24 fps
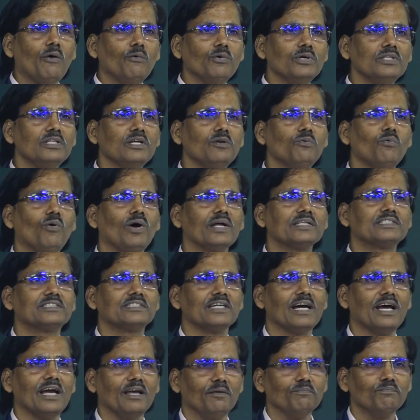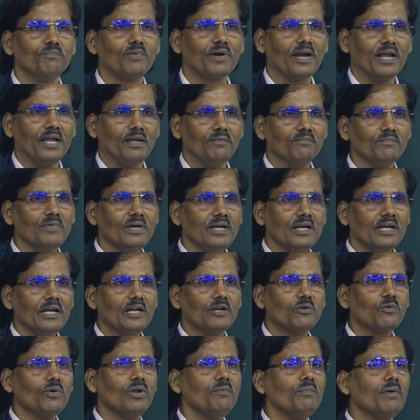within what time frame
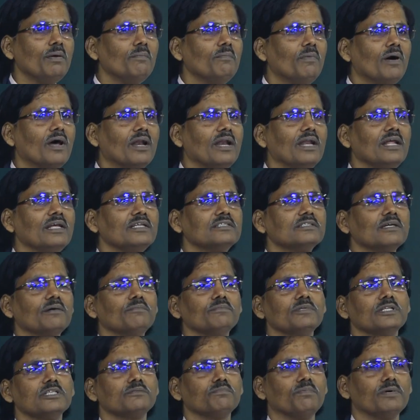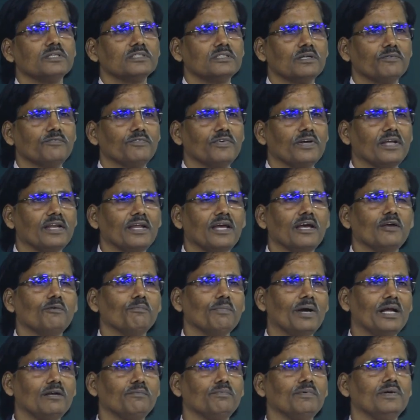it will be burning some this much of area. You
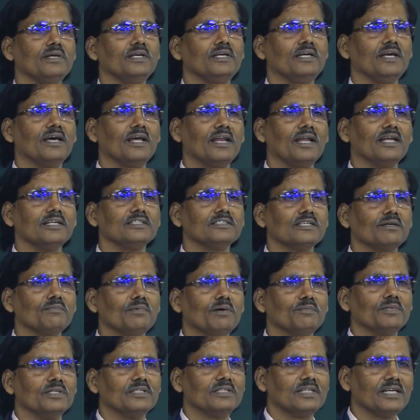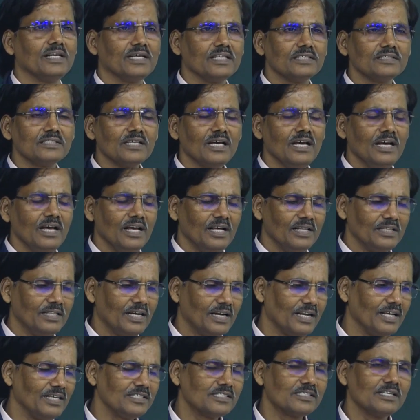might be hearing some of the things,
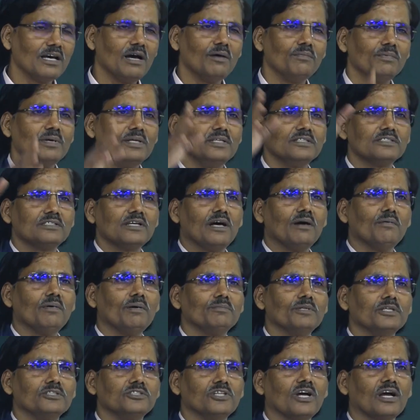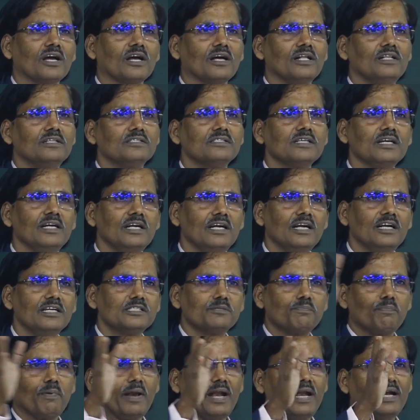that is in some of the jungles it
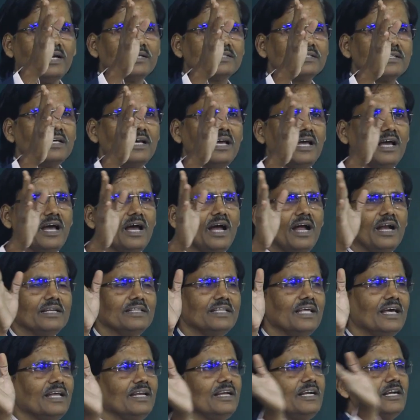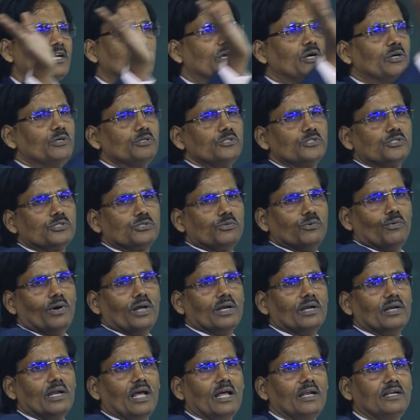spreads and then it goes to
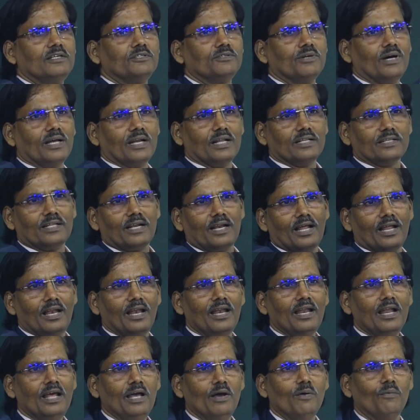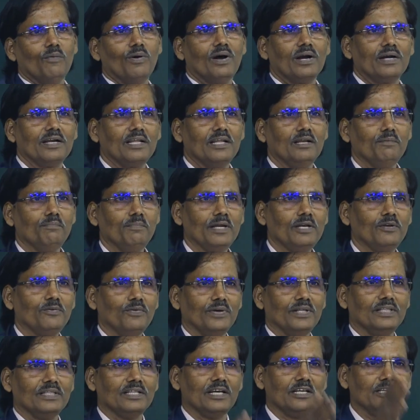one hill to another hill. What in
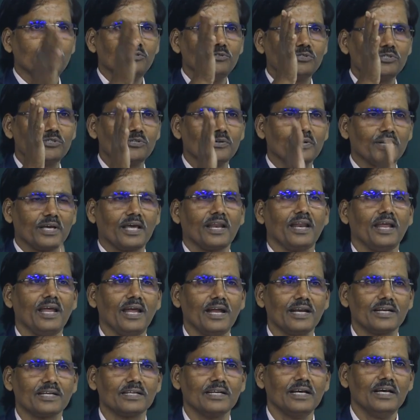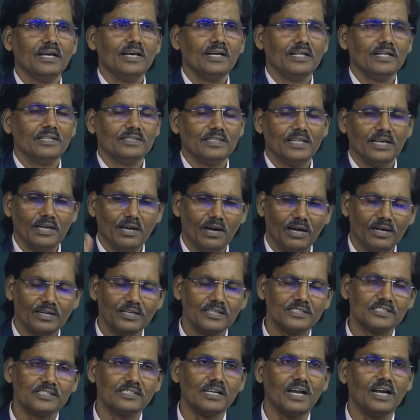between they used to create, they
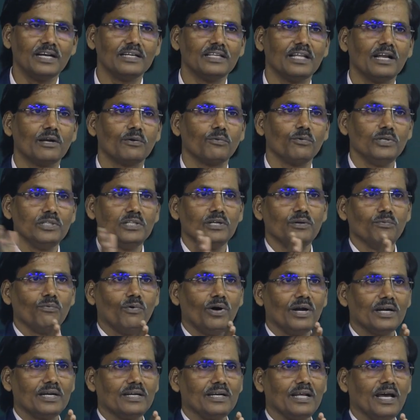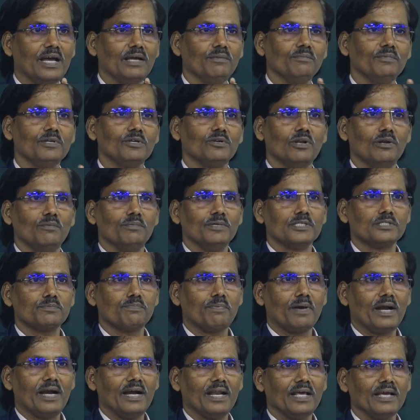understand that within what time it will be
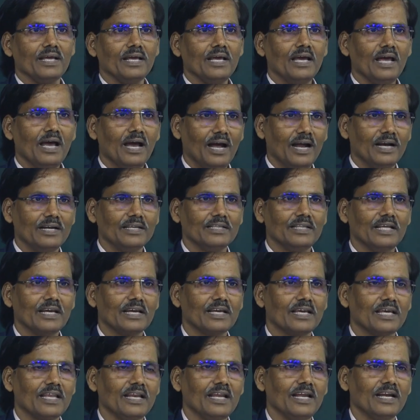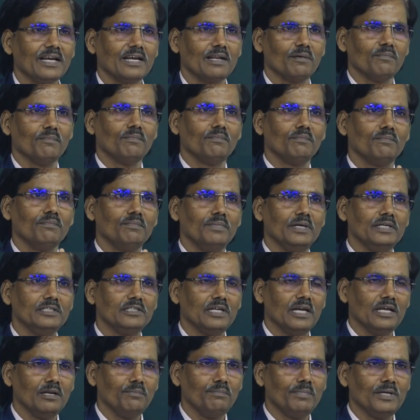spreading, and they create a
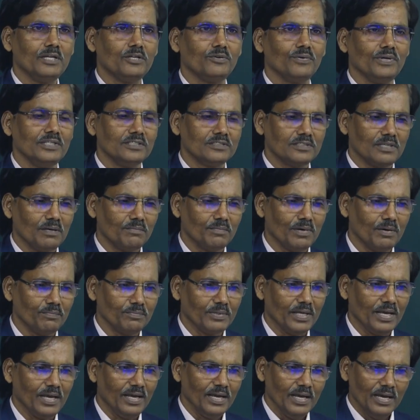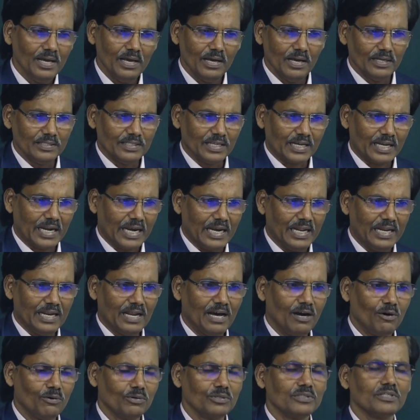in between some of the, they clean
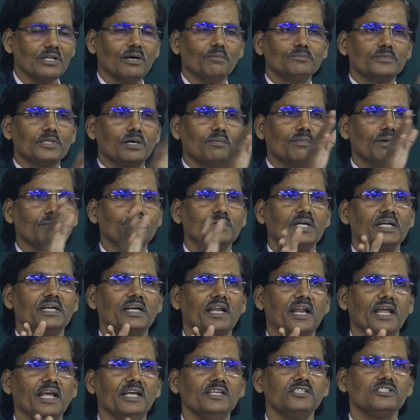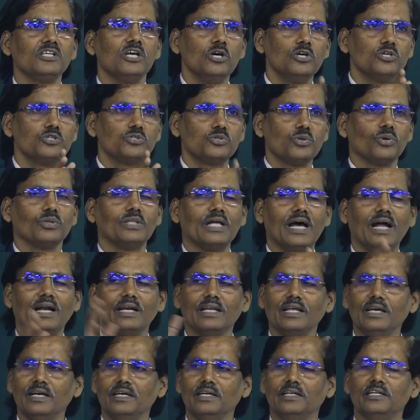out some of the trees so
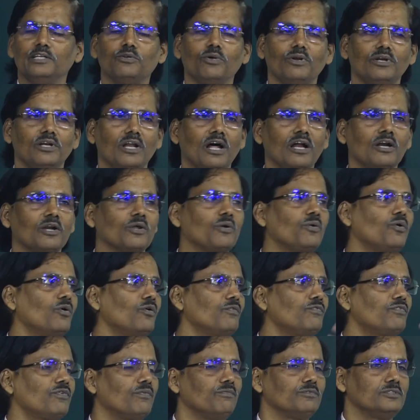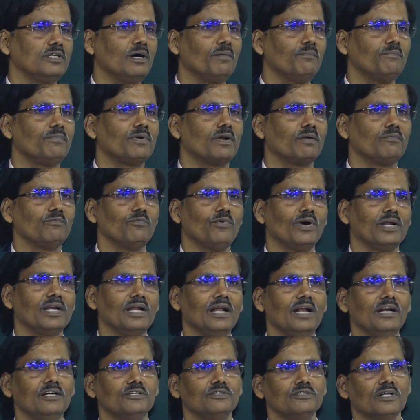that it will not go jump from one
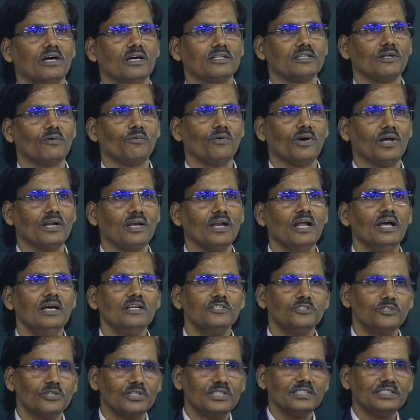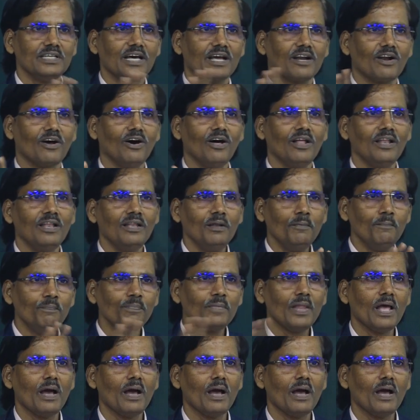hill to the other one. So these are all,